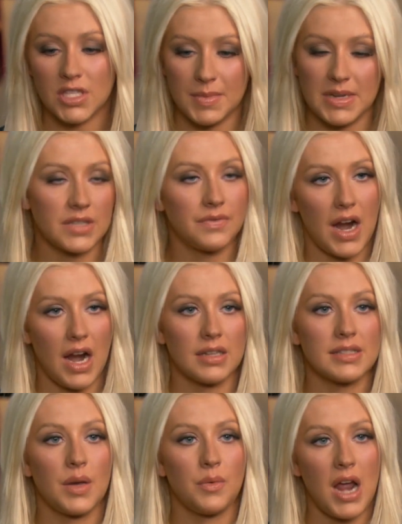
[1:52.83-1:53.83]
domestic
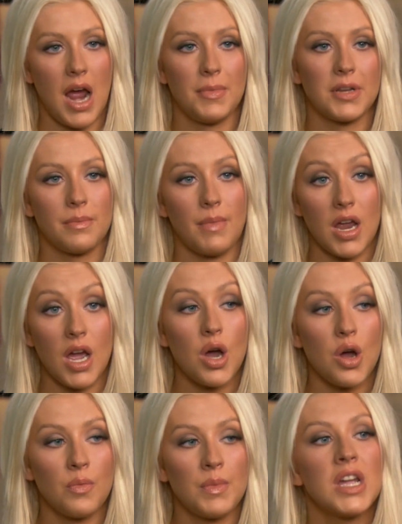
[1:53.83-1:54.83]
violence that would happen in my
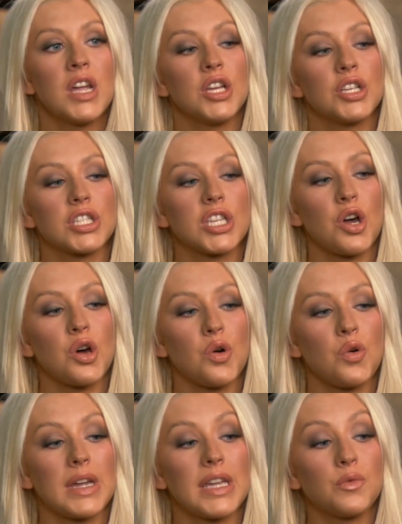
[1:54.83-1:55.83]
home.
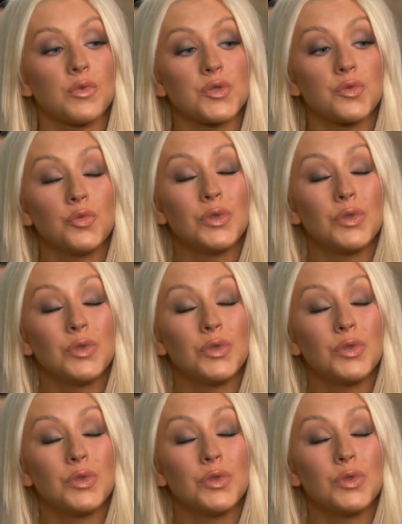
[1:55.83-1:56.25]
So it was